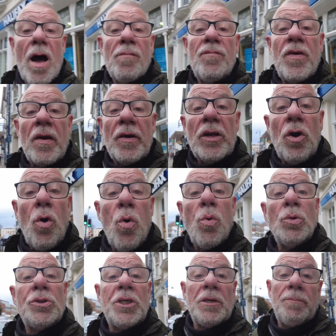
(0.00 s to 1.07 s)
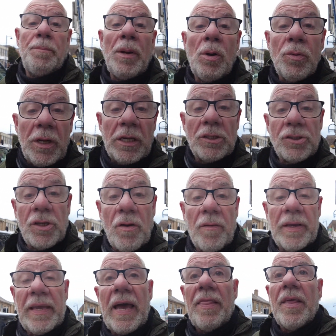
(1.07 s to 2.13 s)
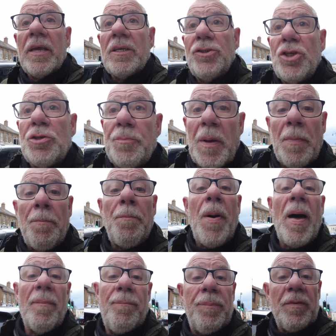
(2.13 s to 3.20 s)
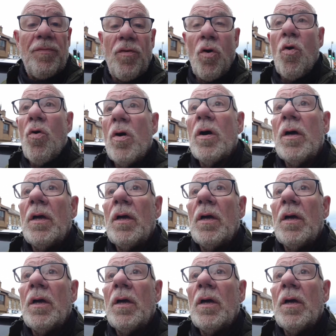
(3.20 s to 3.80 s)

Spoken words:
A very haunted building, so I gather. It used to be a pub before.